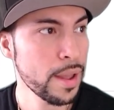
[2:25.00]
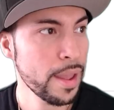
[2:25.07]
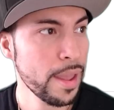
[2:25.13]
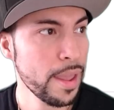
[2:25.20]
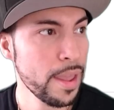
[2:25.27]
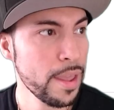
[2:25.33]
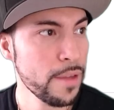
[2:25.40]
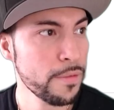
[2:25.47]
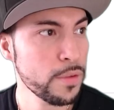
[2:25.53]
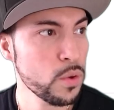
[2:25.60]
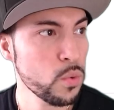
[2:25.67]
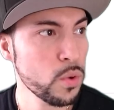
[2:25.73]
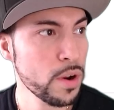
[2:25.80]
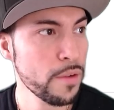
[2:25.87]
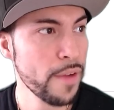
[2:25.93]
if you
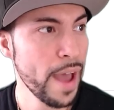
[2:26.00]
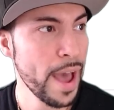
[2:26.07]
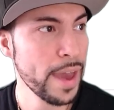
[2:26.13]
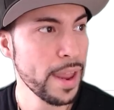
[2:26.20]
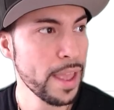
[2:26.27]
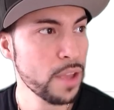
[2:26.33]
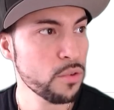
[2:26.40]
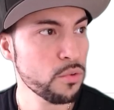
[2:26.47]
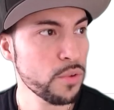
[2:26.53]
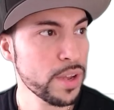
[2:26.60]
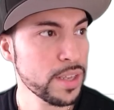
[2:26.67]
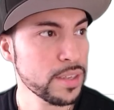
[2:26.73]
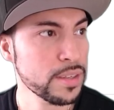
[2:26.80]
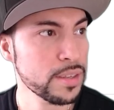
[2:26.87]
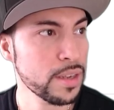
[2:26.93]
would have had a
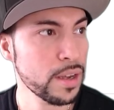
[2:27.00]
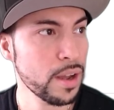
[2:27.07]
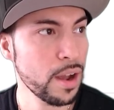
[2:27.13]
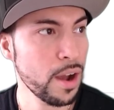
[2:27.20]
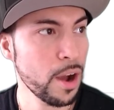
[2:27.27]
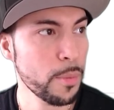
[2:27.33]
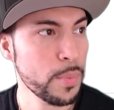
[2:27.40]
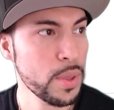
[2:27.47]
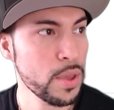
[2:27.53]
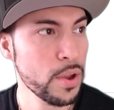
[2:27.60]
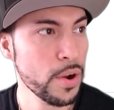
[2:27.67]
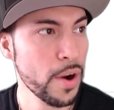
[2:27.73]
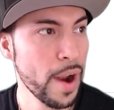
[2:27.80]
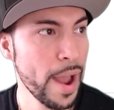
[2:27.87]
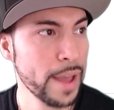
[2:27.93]
risk up
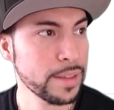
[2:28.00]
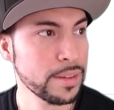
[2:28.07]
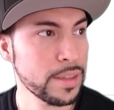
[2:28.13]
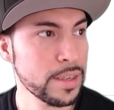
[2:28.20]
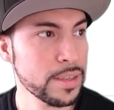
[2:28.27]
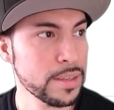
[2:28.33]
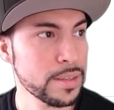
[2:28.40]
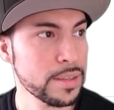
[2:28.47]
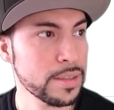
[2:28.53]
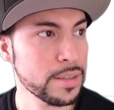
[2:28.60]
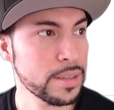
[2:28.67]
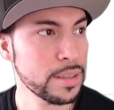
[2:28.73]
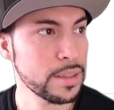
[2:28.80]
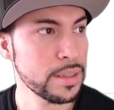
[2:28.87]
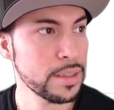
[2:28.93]
here at this
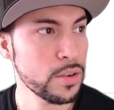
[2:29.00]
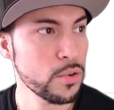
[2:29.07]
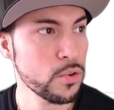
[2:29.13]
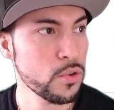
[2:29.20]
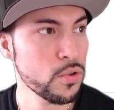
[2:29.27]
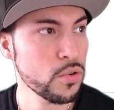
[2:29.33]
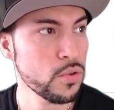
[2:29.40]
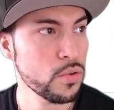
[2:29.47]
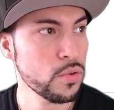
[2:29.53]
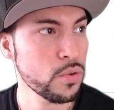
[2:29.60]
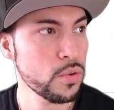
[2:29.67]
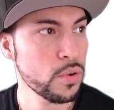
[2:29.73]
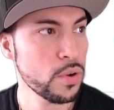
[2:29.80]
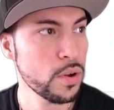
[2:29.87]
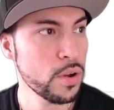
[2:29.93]
little
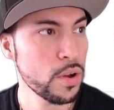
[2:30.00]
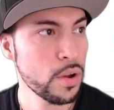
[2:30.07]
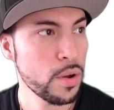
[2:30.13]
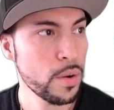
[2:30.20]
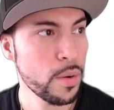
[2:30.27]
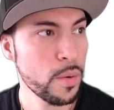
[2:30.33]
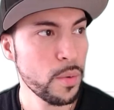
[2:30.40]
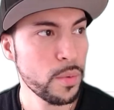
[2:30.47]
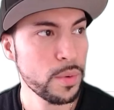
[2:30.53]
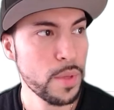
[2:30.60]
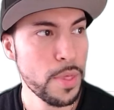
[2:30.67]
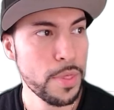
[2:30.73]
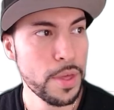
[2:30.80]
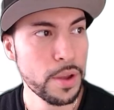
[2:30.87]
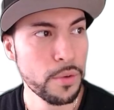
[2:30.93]

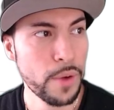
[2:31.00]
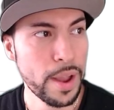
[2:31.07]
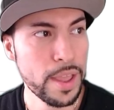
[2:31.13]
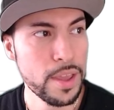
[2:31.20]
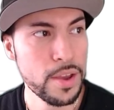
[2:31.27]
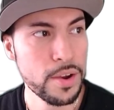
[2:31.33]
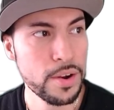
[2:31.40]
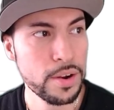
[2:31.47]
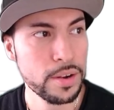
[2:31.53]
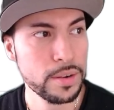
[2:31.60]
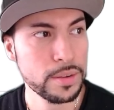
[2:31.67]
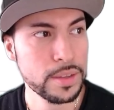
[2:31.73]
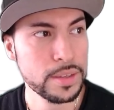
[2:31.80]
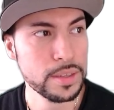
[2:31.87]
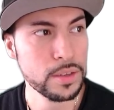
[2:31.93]
thing right here,
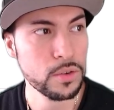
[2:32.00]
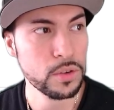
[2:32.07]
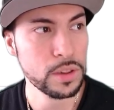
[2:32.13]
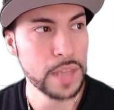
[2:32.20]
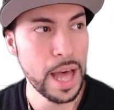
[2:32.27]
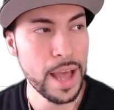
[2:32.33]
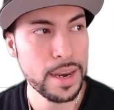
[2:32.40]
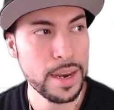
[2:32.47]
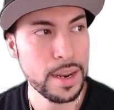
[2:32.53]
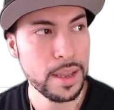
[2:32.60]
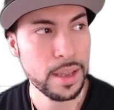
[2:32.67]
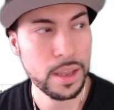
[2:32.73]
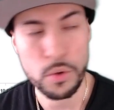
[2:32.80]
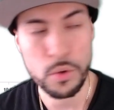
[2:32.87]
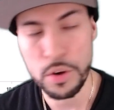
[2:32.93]
this little line,
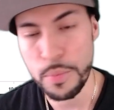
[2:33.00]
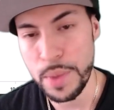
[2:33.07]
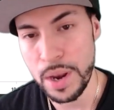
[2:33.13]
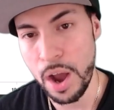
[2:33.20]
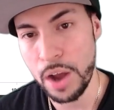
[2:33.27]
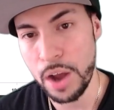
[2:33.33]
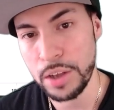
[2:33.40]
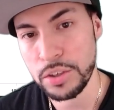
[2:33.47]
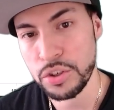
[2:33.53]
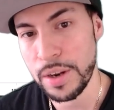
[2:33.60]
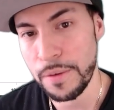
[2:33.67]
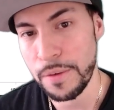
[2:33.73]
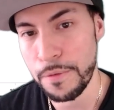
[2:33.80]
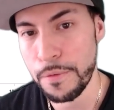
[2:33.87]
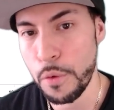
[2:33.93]
it would have been
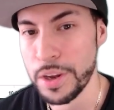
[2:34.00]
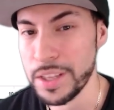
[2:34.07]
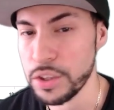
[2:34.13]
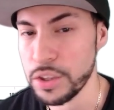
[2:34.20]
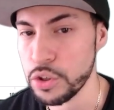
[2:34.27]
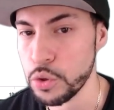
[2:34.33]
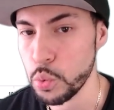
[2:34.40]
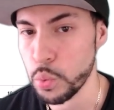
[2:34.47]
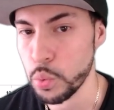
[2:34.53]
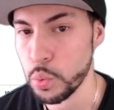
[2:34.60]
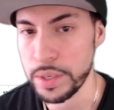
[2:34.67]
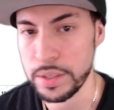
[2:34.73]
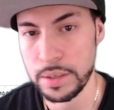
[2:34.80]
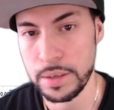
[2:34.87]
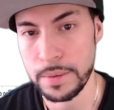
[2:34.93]

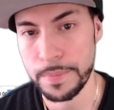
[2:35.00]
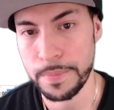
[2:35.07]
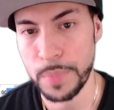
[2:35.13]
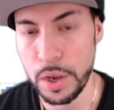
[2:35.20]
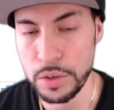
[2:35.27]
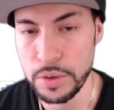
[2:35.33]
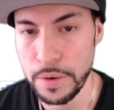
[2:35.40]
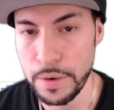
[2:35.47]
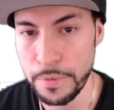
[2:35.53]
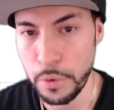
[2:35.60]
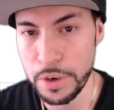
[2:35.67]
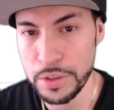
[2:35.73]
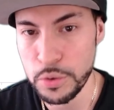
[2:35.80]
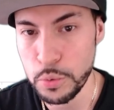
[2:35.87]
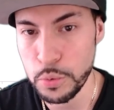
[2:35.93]

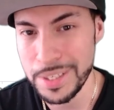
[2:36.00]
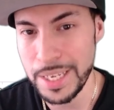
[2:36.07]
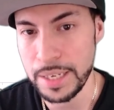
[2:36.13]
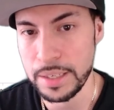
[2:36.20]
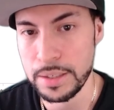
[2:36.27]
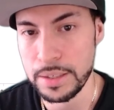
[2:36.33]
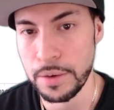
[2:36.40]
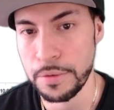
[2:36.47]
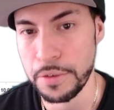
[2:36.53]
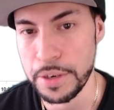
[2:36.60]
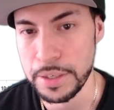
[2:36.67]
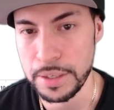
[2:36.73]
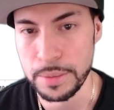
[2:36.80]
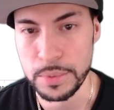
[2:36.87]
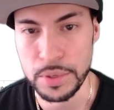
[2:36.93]
142 ticks of
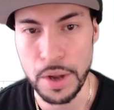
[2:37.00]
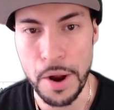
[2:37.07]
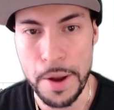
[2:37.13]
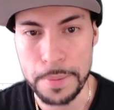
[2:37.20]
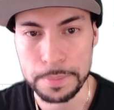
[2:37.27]
risk, I'm sorry.